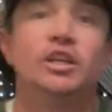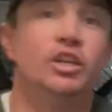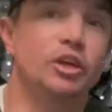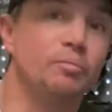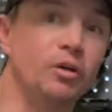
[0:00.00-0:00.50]

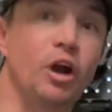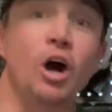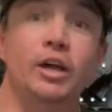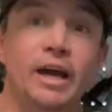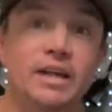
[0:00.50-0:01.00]
You can put
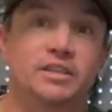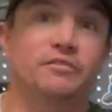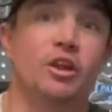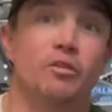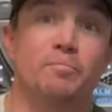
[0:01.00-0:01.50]
all kinds
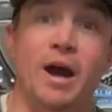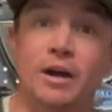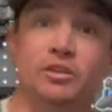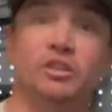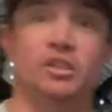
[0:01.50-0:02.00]
of other
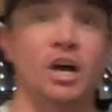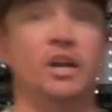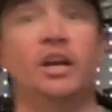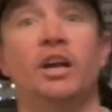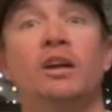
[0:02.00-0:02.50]
pouches
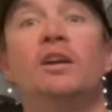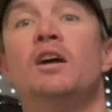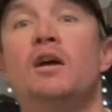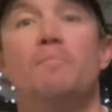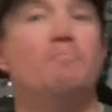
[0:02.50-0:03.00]
on here.
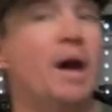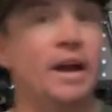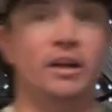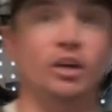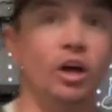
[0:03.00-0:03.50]

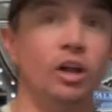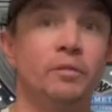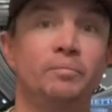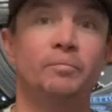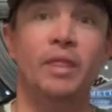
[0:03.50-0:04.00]

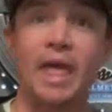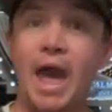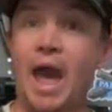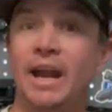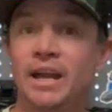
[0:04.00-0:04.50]
Medical.
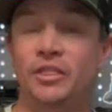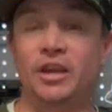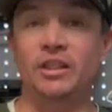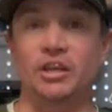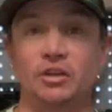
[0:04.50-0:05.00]

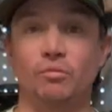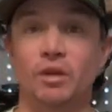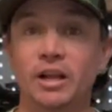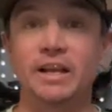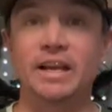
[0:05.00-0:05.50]
Anything that you
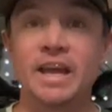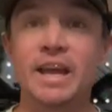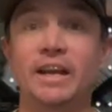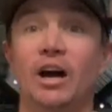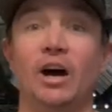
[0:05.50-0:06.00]
really
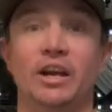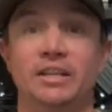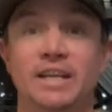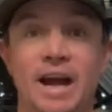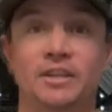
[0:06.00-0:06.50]
need on a
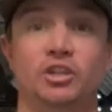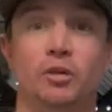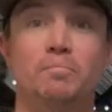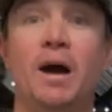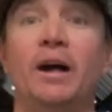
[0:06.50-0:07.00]

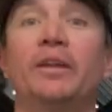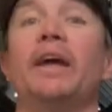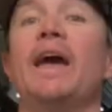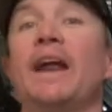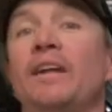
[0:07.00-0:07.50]
tactical belt,
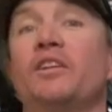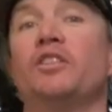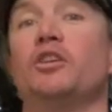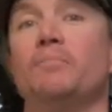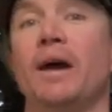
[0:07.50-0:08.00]

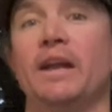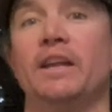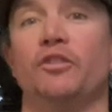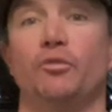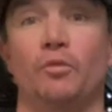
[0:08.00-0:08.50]
anything that you might
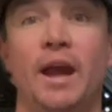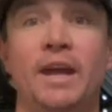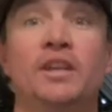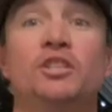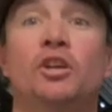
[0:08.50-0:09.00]
need at the
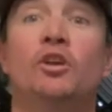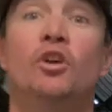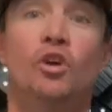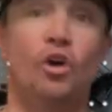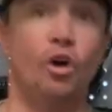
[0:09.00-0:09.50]
range,
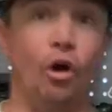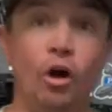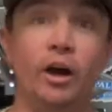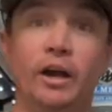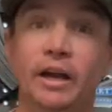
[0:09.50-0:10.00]

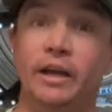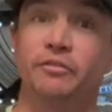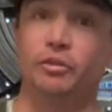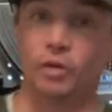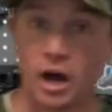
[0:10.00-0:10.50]
or
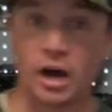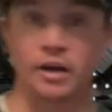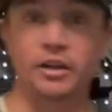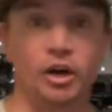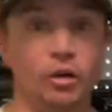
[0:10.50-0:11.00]
if you
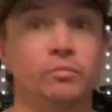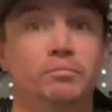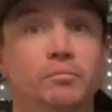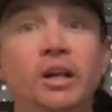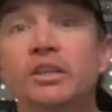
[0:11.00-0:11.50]
are, you know,
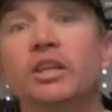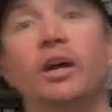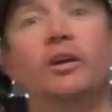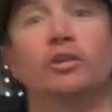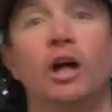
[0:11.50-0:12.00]

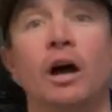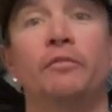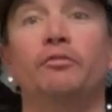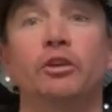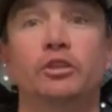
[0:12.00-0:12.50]
military or law
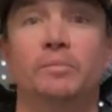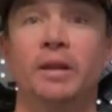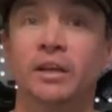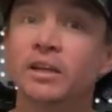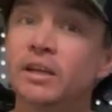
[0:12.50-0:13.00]

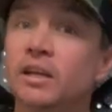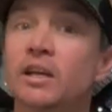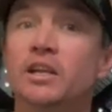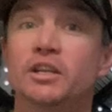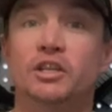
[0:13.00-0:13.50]
enforcement,
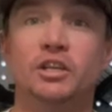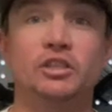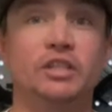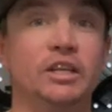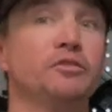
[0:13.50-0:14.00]
to
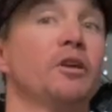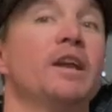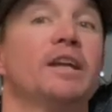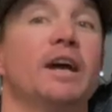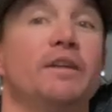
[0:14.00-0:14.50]
use this for
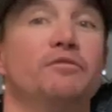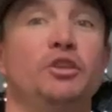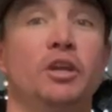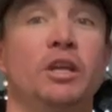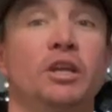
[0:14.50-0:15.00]
any kind of
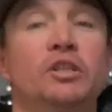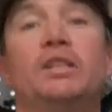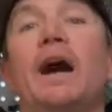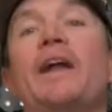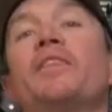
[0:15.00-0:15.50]
duty use,
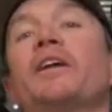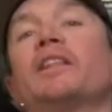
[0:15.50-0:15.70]
I think